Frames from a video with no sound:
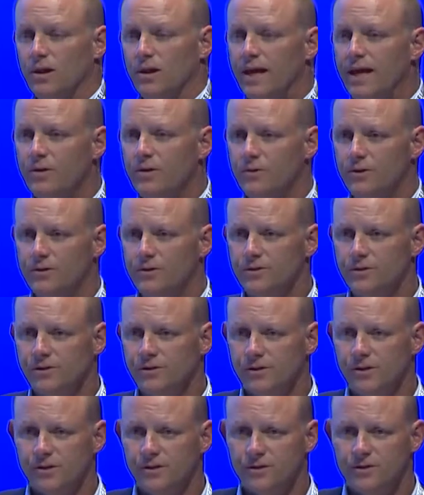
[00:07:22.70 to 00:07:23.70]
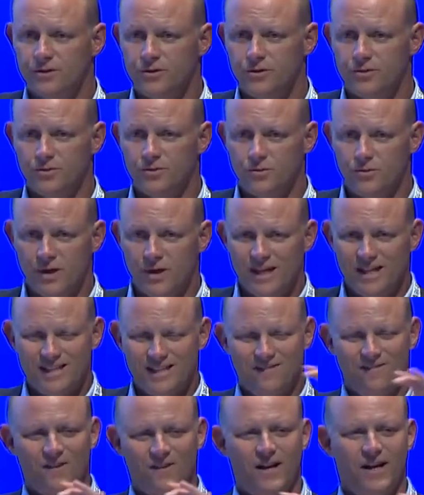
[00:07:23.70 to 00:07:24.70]
language to
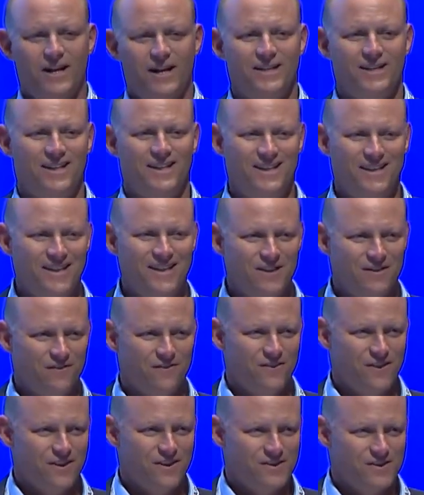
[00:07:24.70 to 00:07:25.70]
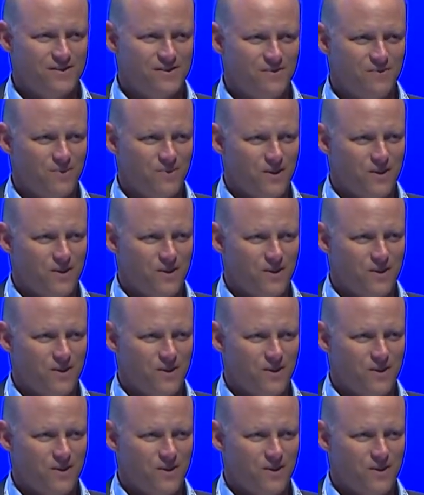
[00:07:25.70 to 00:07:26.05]
define an interface.